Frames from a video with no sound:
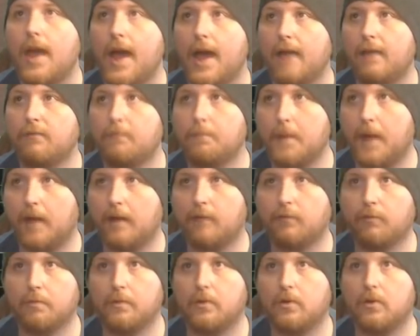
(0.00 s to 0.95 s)
as
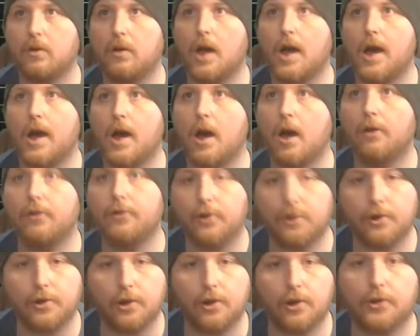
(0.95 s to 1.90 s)
possible under
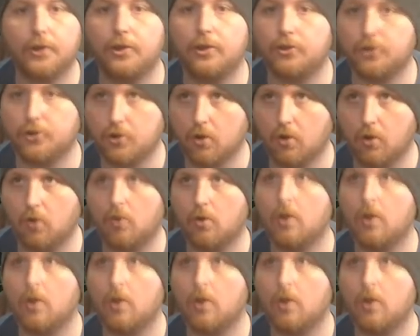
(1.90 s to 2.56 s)
your control.